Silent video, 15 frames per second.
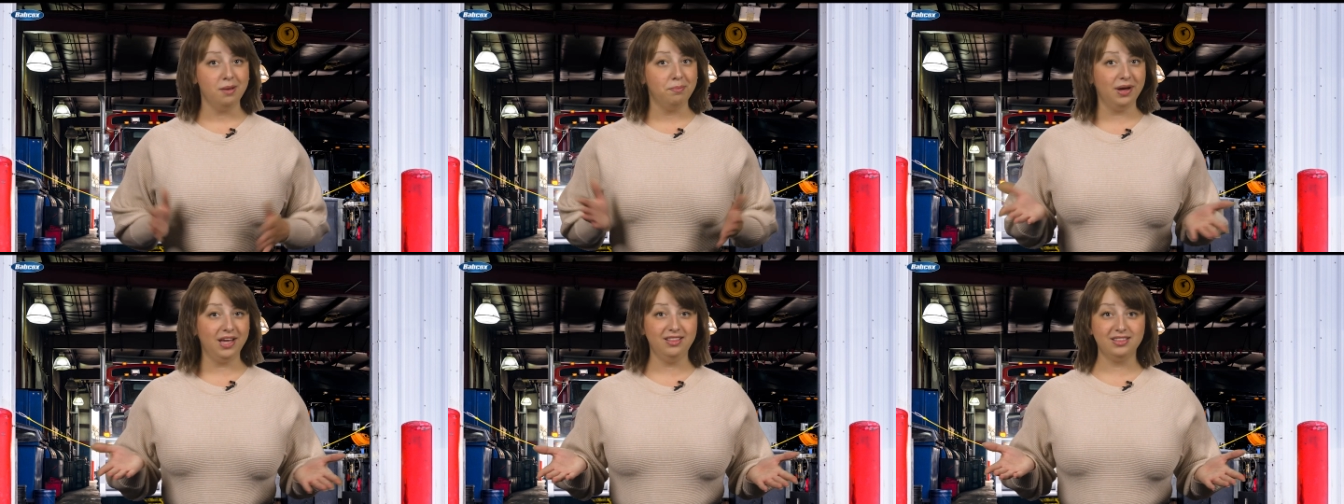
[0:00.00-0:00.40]

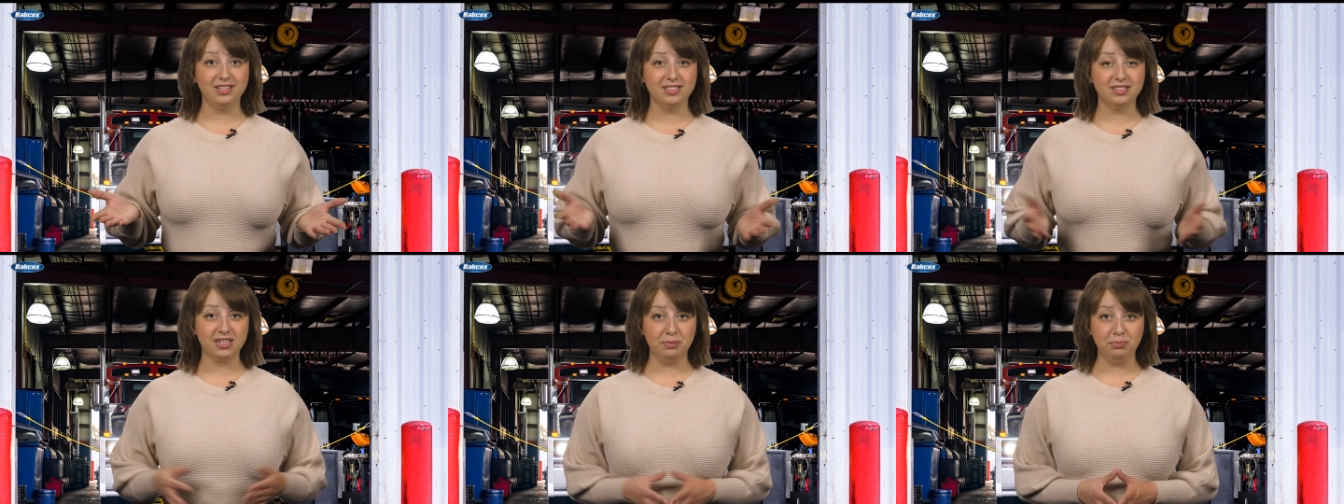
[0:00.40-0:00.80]
But
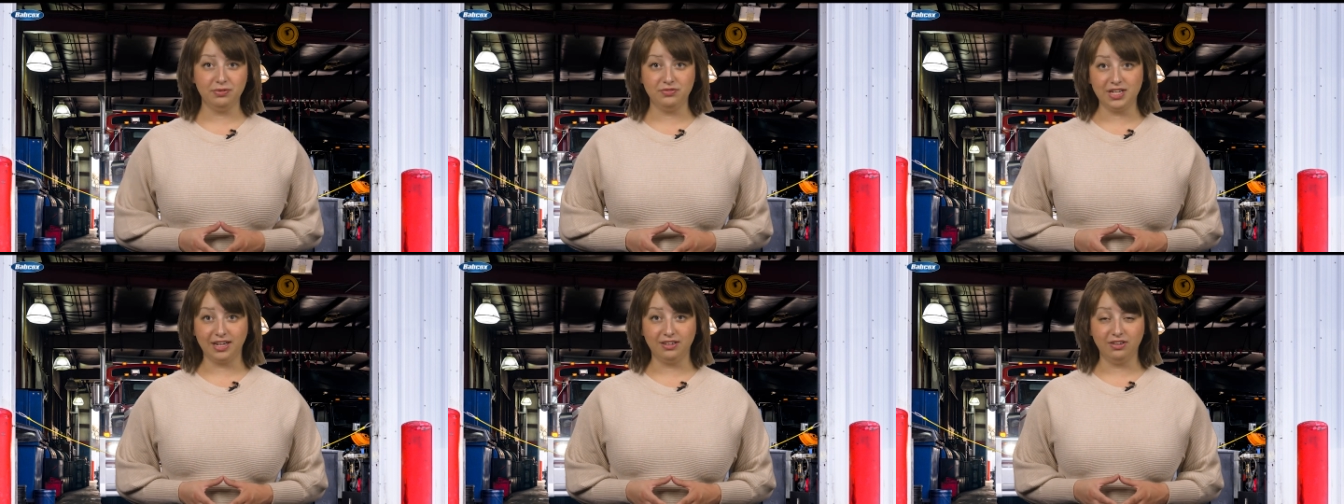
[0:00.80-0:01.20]
this type
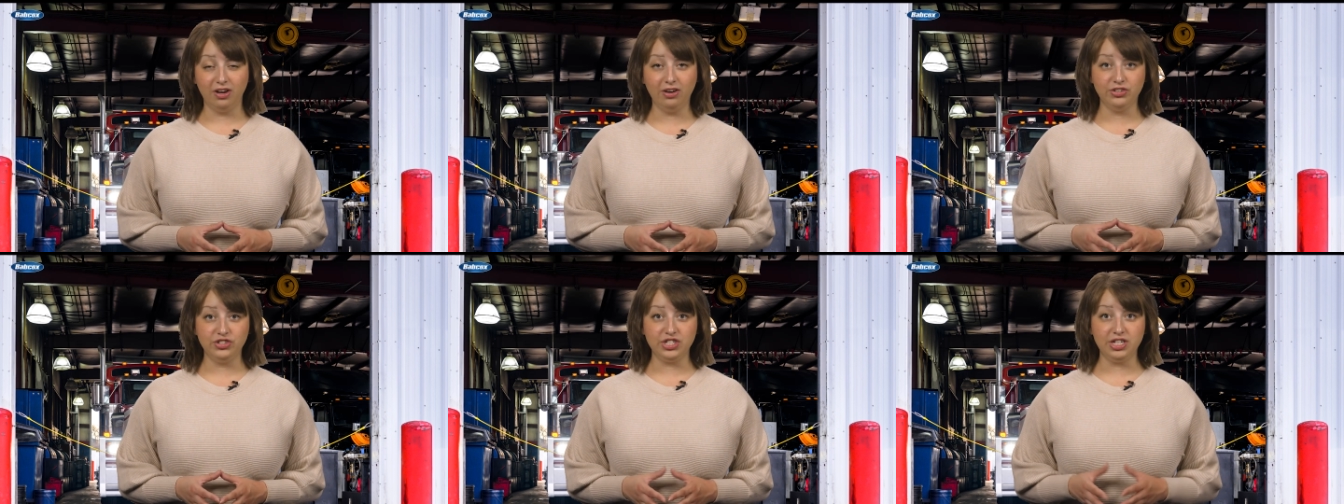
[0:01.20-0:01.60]
of
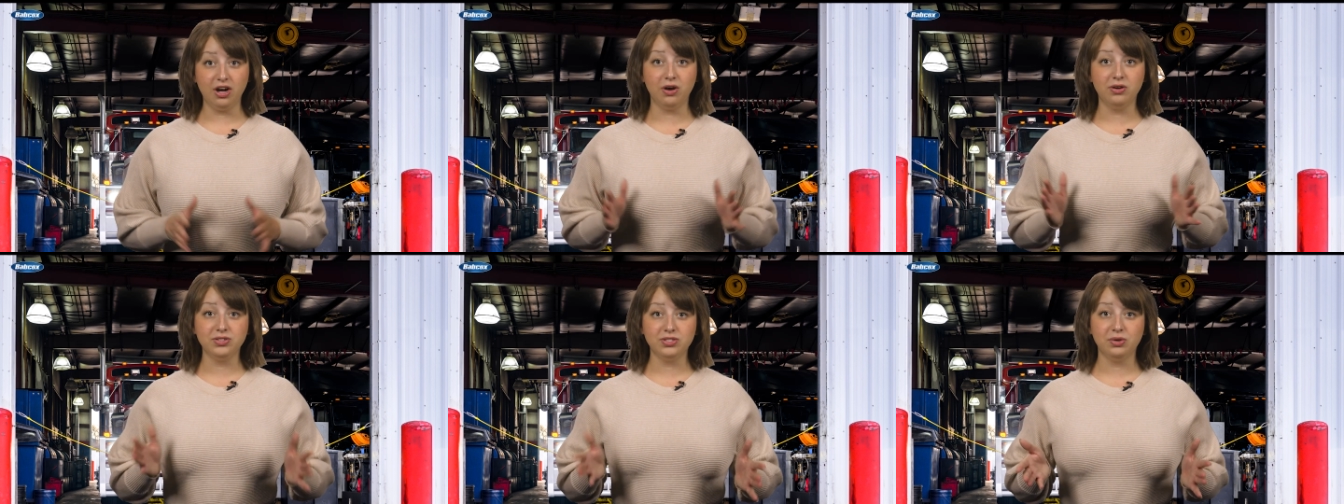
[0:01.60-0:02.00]
technology
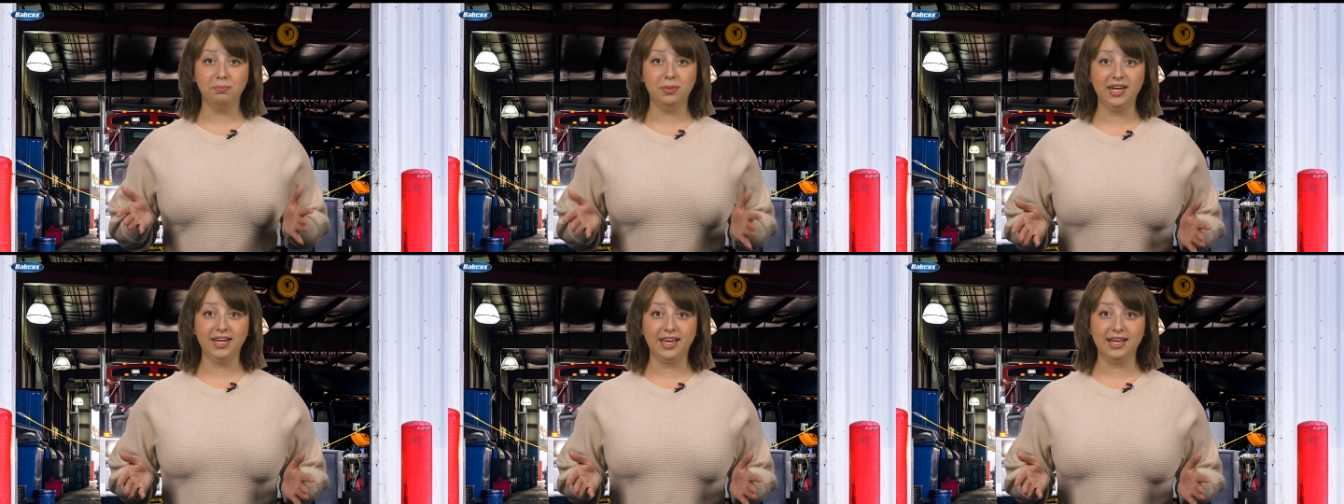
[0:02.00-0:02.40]
also
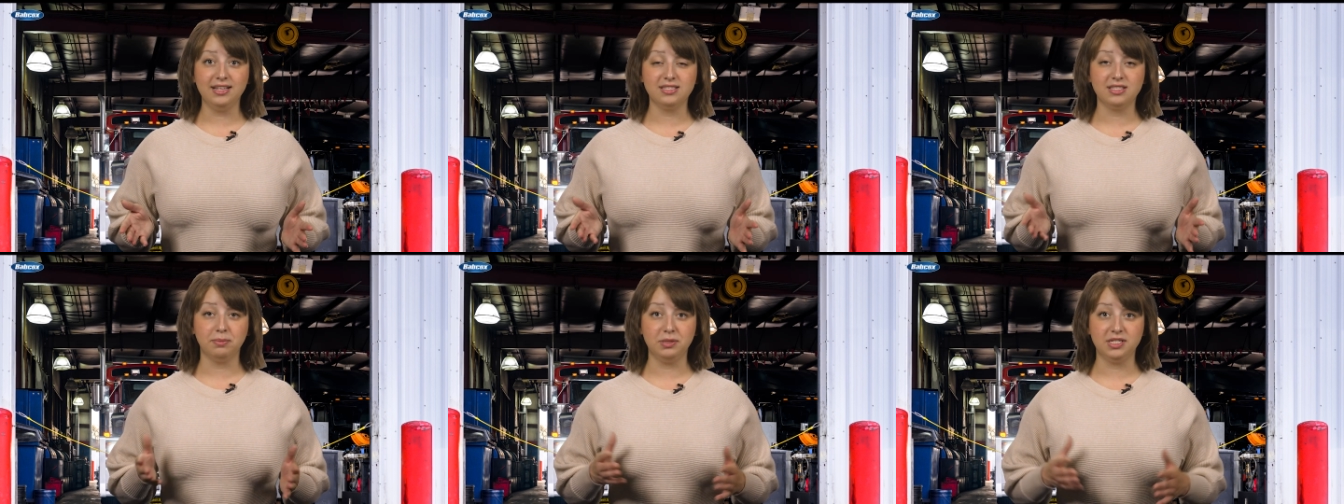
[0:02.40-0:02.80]

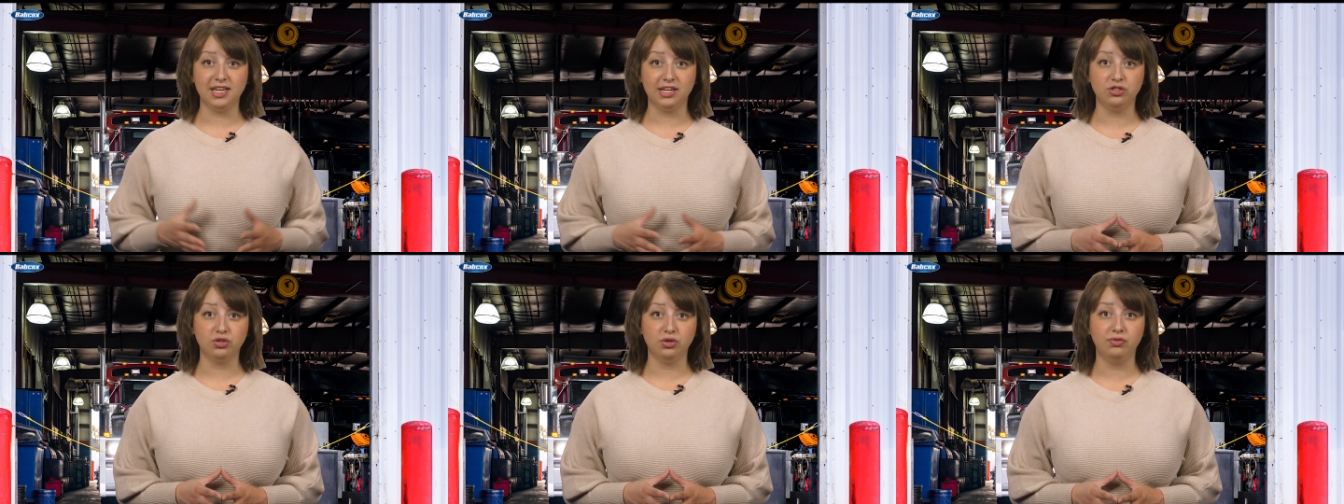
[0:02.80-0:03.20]
mitigates the
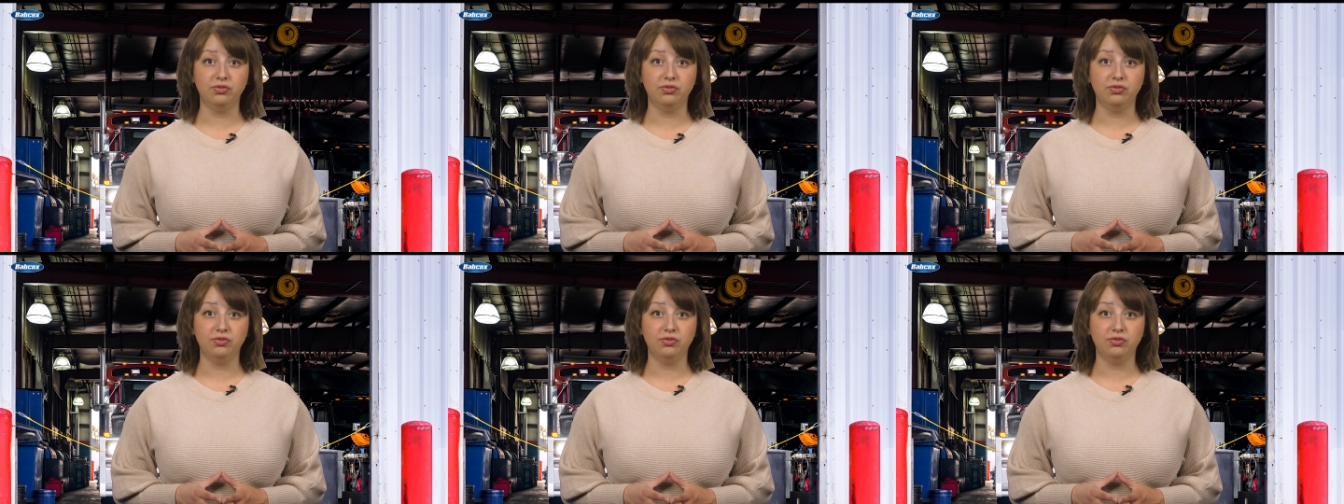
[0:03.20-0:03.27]
potential